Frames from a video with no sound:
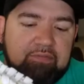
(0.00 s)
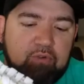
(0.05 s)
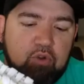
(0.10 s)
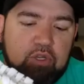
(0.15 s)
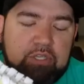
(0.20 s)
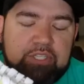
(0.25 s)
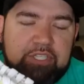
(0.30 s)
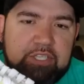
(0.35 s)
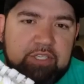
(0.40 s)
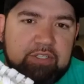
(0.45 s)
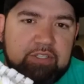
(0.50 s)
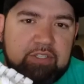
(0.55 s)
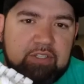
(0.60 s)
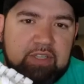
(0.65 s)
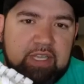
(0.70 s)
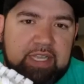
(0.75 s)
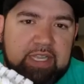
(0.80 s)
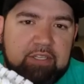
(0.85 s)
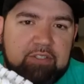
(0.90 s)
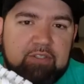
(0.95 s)
if the Force Shields
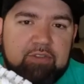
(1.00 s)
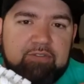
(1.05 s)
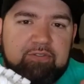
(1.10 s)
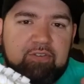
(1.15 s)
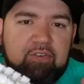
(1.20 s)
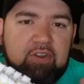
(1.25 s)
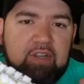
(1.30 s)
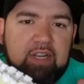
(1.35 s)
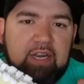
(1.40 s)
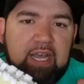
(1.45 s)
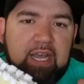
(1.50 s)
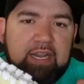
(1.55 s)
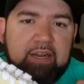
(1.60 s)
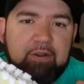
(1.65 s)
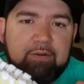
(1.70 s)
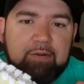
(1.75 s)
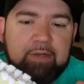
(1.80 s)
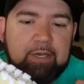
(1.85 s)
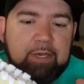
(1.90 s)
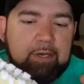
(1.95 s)
are the answer for it. I
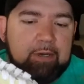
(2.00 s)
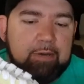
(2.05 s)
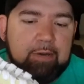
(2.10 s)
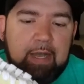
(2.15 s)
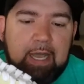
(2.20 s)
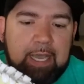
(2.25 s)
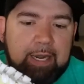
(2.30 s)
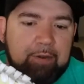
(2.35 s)
don't know.